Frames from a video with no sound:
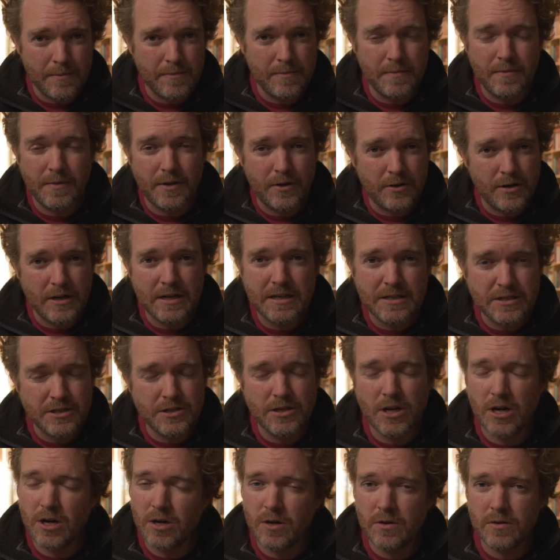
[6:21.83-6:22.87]
There is
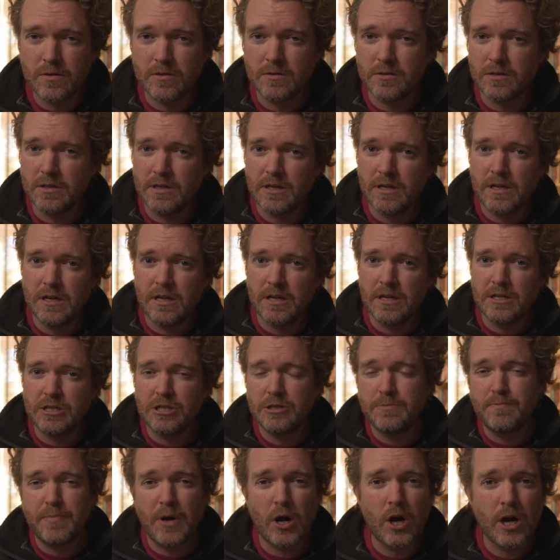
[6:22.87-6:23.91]
no
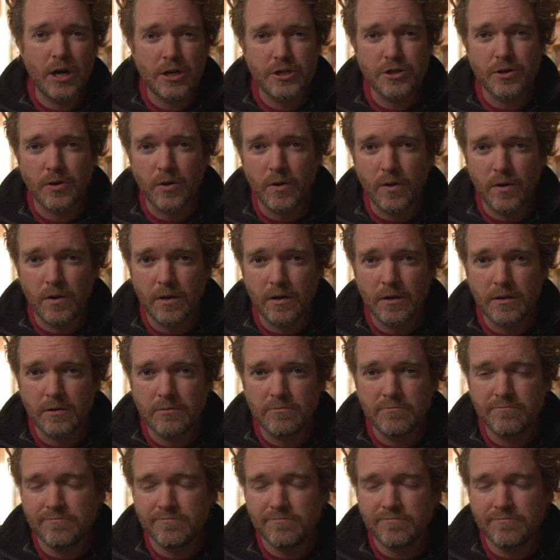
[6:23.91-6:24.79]
spiritual